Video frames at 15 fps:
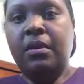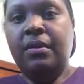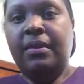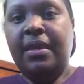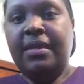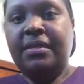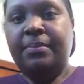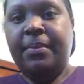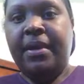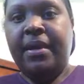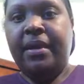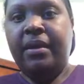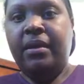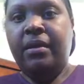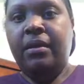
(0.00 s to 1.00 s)
That's
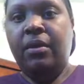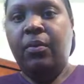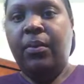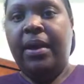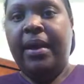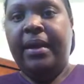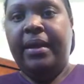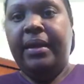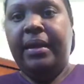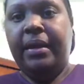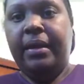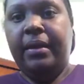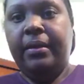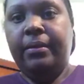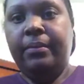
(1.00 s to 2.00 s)
my Hawaiian
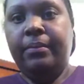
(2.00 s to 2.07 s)
cake.